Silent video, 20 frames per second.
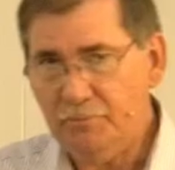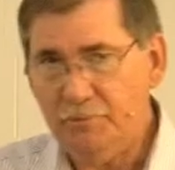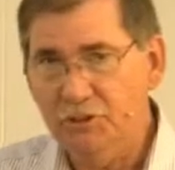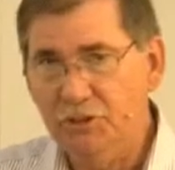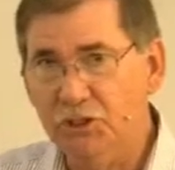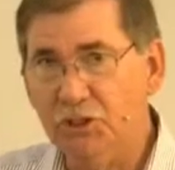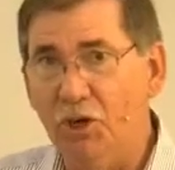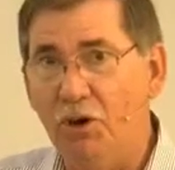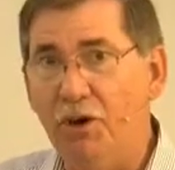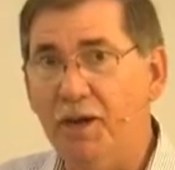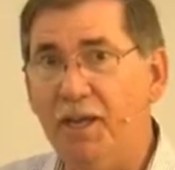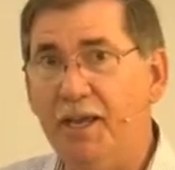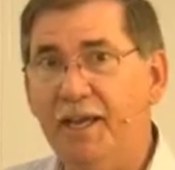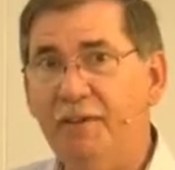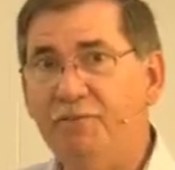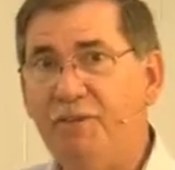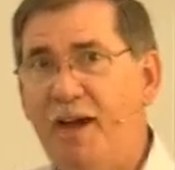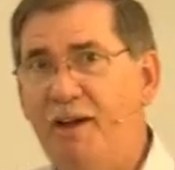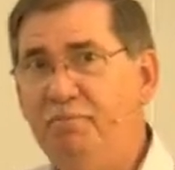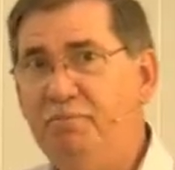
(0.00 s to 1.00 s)
sorry.
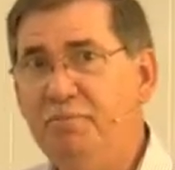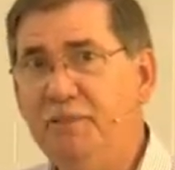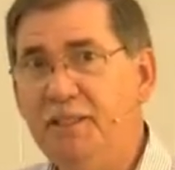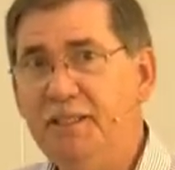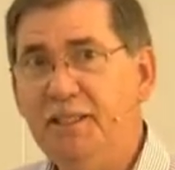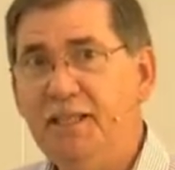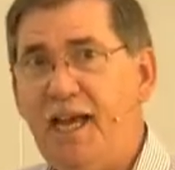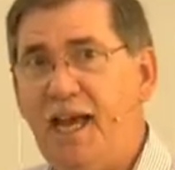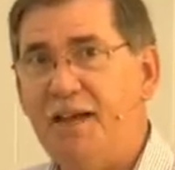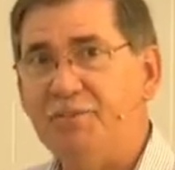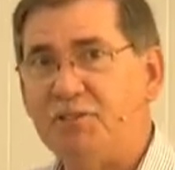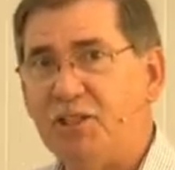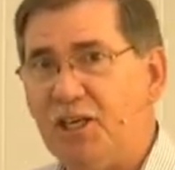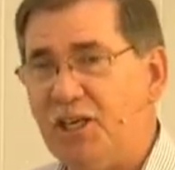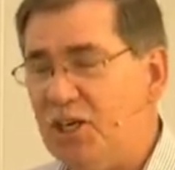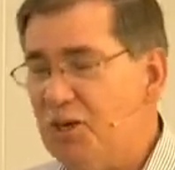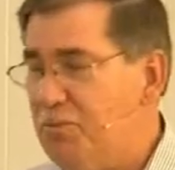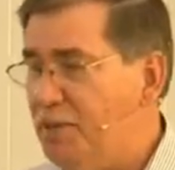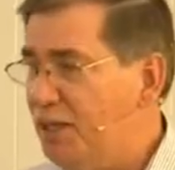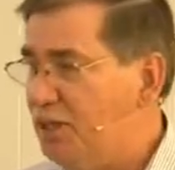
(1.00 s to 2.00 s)
If I have to
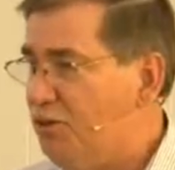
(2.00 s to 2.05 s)
clear my